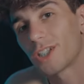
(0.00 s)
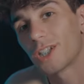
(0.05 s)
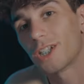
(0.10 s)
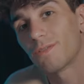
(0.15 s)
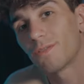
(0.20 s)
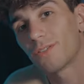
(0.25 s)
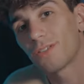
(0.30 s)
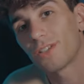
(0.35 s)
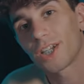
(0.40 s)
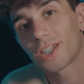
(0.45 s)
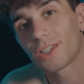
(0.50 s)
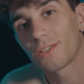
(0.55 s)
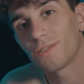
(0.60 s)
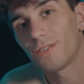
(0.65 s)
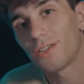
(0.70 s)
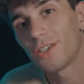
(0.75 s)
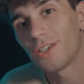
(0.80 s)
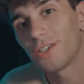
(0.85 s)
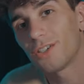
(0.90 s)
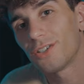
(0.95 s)
And if you liked the
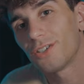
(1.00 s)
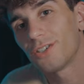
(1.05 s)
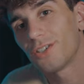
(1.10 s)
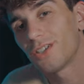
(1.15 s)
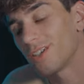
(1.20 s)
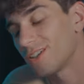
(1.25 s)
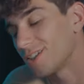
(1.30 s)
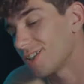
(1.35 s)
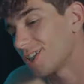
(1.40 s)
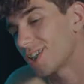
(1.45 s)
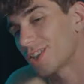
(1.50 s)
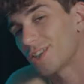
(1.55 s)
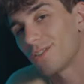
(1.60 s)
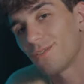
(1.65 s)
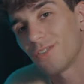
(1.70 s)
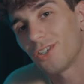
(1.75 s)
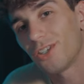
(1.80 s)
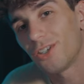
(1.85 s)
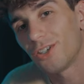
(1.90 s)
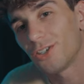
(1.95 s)
video, like the
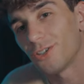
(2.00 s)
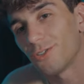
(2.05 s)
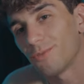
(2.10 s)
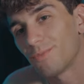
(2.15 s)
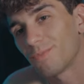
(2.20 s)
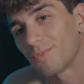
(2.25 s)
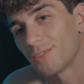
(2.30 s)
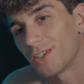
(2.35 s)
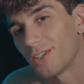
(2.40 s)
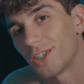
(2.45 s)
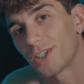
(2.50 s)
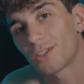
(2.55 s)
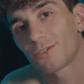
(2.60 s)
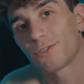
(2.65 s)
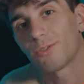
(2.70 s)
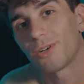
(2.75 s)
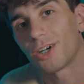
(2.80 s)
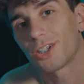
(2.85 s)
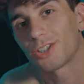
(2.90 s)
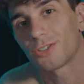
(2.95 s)
video. And thanks
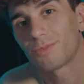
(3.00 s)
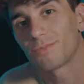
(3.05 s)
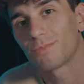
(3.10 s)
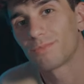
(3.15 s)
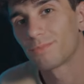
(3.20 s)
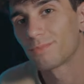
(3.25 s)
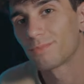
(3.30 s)
for watching.